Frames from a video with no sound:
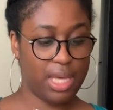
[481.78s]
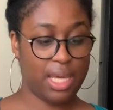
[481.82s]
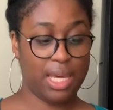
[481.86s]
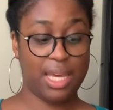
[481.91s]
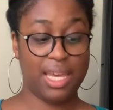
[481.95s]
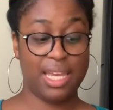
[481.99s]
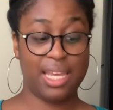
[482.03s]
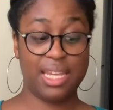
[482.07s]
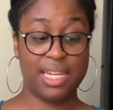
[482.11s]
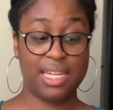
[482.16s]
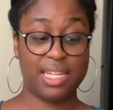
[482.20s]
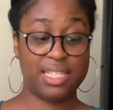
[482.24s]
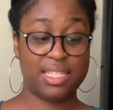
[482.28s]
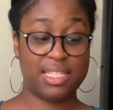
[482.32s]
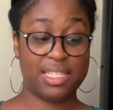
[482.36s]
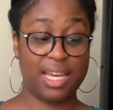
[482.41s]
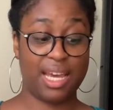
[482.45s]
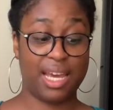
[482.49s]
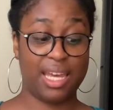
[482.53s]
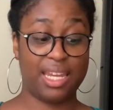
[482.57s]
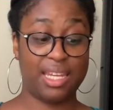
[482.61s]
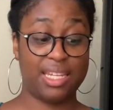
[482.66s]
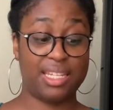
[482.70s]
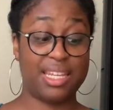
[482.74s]
He
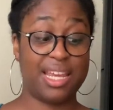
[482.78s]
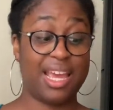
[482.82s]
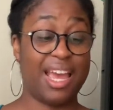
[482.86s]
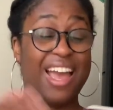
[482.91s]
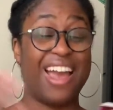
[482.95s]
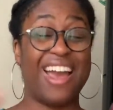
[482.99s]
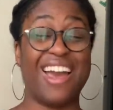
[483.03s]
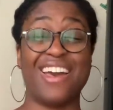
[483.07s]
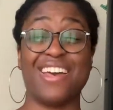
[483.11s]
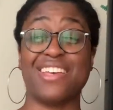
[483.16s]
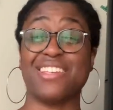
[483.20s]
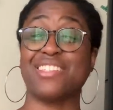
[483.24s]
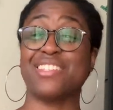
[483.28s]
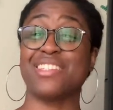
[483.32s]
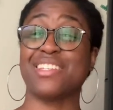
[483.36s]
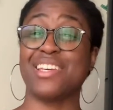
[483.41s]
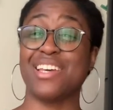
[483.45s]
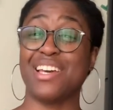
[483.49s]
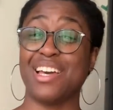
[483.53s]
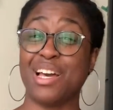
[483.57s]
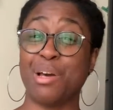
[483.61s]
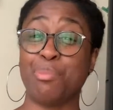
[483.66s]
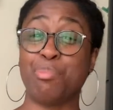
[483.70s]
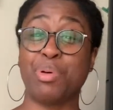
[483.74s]
decided to ask
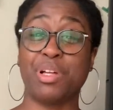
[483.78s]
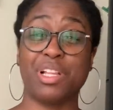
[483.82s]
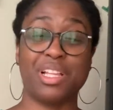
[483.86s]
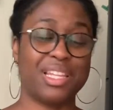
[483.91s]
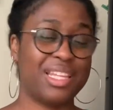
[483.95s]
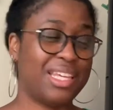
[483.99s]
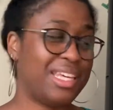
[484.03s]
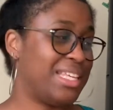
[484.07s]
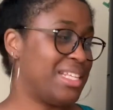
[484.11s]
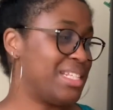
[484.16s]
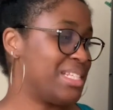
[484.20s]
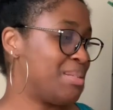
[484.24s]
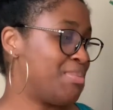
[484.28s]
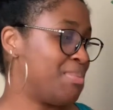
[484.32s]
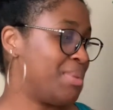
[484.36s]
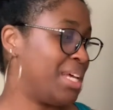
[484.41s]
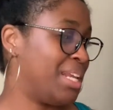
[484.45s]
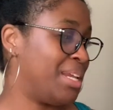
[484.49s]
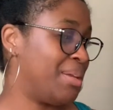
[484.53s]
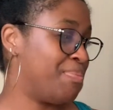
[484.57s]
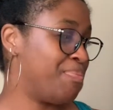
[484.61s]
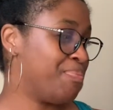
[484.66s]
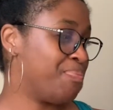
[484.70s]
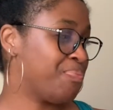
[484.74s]
a
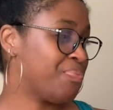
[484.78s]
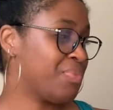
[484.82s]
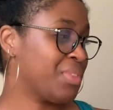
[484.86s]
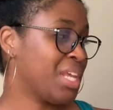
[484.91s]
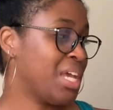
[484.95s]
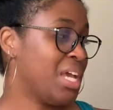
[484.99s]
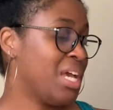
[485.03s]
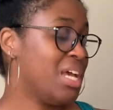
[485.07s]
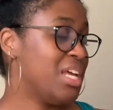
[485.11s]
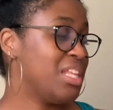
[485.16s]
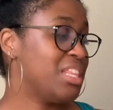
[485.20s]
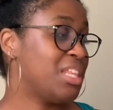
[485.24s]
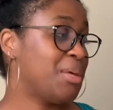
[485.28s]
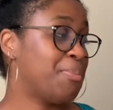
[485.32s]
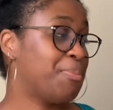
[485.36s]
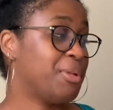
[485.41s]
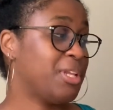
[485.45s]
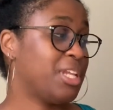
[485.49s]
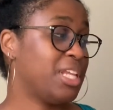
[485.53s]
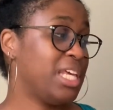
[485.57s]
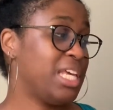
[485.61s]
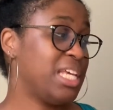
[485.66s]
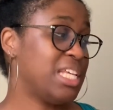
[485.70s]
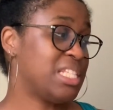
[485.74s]
policeman. The
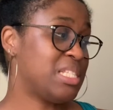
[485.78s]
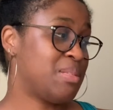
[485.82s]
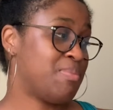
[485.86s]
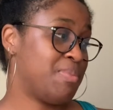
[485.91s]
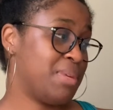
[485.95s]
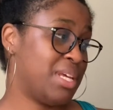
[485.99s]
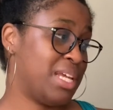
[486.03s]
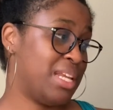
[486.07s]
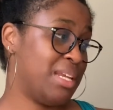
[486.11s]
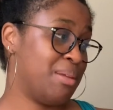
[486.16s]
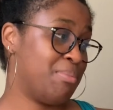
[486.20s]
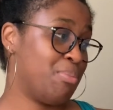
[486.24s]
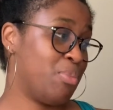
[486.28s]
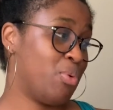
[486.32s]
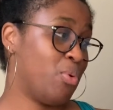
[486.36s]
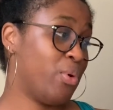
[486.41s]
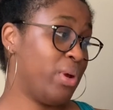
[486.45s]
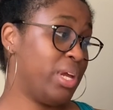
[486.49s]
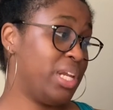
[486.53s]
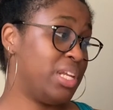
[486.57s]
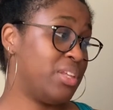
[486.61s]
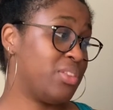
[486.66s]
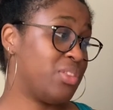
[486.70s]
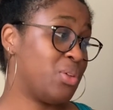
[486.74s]
policeman
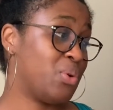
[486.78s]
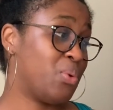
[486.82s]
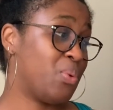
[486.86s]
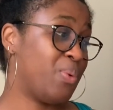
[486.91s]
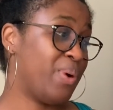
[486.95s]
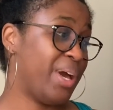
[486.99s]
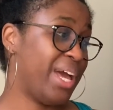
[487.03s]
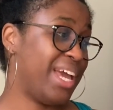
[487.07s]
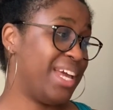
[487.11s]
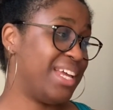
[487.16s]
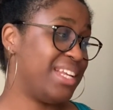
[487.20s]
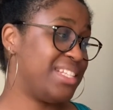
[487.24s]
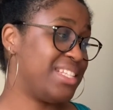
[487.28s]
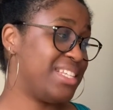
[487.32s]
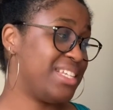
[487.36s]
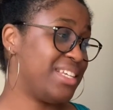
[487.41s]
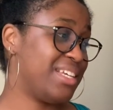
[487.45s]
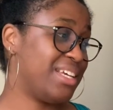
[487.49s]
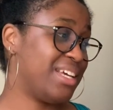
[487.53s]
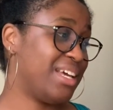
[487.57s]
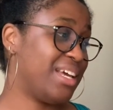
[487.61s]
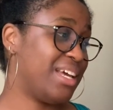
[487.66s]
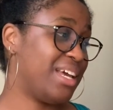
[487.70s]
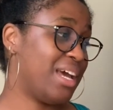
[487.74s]
pointed the way
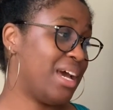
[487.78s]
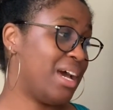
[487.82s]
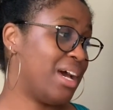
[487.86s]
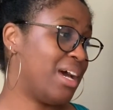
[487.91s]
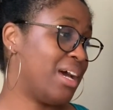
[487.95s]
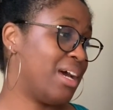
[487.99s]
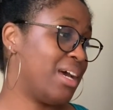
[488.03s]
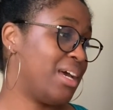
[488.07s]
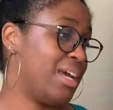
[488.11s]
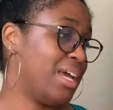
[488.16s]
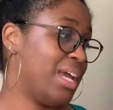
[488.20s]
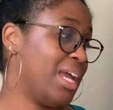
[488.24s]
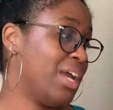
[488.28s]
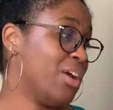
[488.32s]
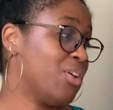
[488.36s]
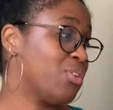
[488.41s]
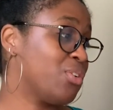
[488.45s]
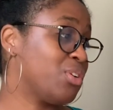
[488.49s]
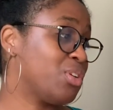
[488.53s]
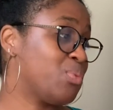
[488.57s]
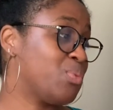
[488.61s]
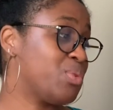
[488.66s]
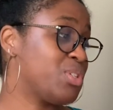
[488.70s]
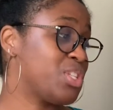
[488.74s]

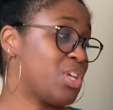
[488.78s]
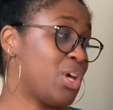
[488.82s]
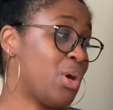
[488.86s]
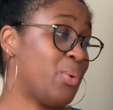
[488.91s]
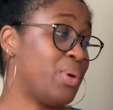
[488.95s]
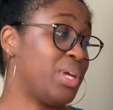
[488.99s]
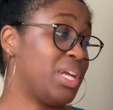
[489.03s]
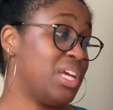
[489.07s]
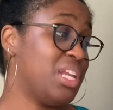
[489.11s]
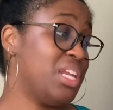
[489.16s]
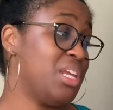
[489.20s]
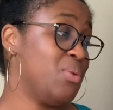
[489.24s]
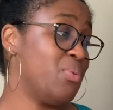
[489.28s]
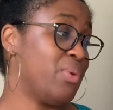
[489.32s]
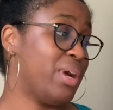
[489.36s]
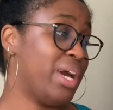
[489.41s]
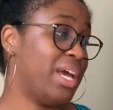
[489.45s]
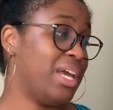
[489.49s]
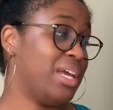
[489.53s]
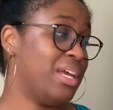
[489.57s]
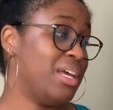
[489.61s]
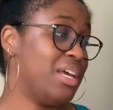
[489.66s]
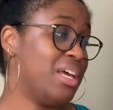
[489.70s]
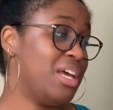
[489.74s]
Harold was going
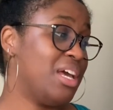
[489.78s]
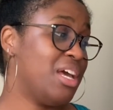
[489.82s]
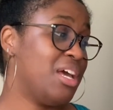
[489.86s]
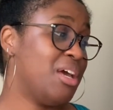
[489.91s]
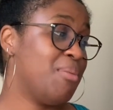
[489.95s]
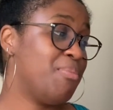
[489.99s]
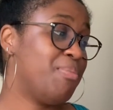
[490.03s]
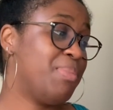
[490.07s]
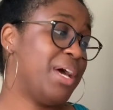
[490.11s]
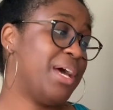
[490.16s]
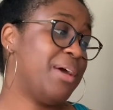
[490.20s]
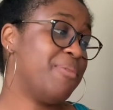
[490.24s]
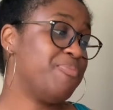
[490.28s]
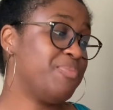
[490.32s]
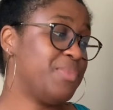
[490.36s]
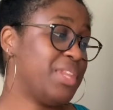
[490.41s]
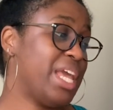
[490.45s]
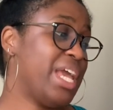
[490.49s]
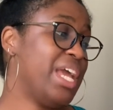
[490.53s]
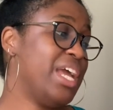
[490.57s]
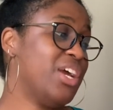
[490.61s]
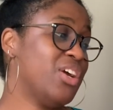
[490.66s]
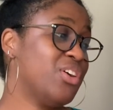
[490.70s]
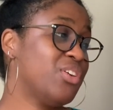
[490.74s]
anyway, but
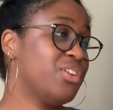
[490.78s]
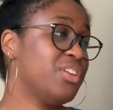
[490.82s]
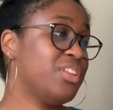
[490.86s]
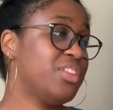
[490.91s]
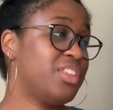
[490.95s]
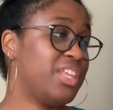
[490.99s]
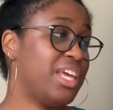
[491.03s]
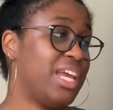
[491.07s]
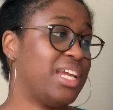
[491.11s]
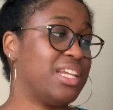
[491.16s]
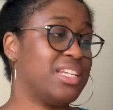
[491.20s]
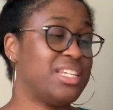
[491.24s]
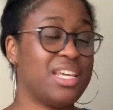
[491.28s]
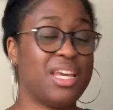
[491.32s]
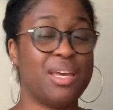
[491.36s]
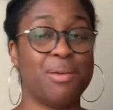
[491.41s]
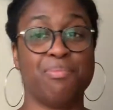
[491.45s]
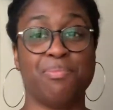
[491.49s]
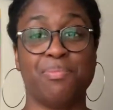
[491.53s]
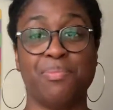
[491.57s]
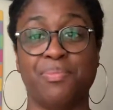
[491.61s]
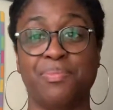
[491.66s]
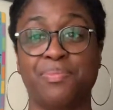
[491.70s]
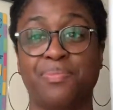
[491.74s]
Harold thanked him.